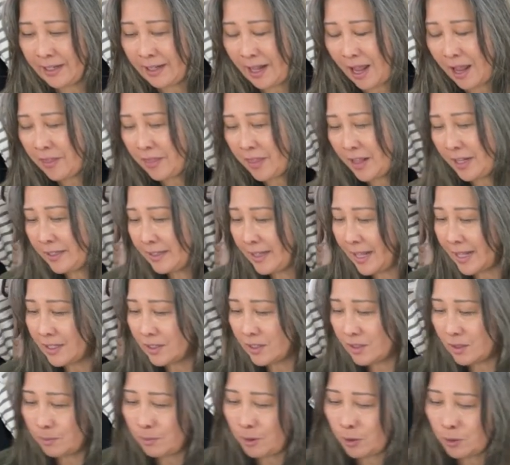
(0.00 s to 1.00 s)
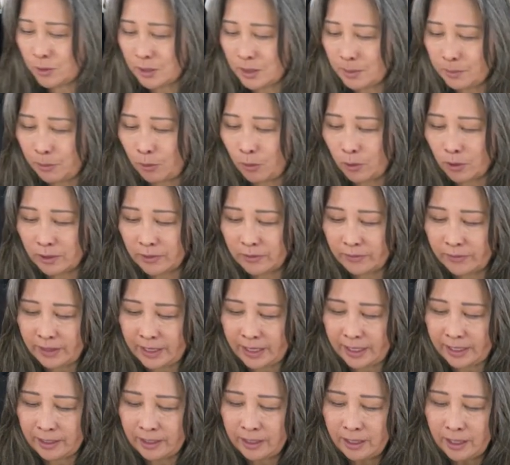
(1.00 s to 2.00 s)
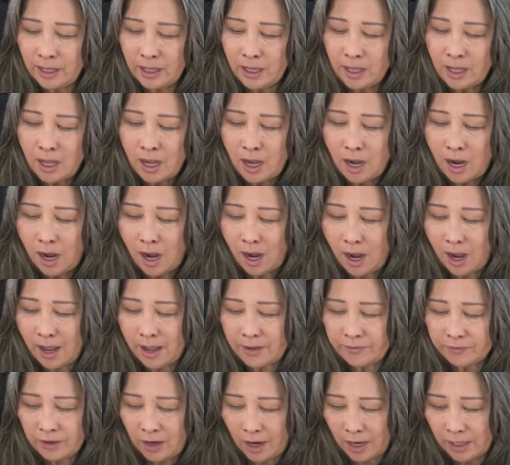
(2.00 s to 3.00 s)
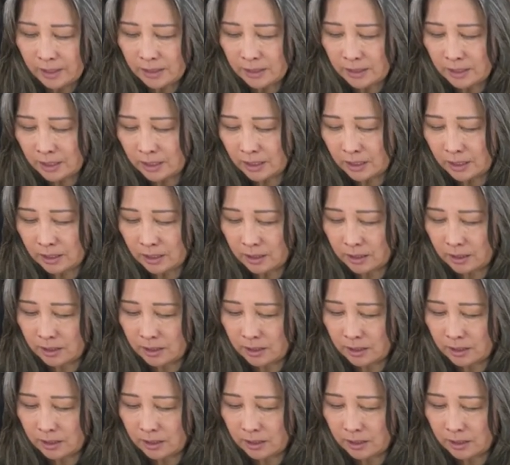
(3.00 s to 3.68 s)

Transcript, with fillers: think that's the most important thing. I've gotten to the,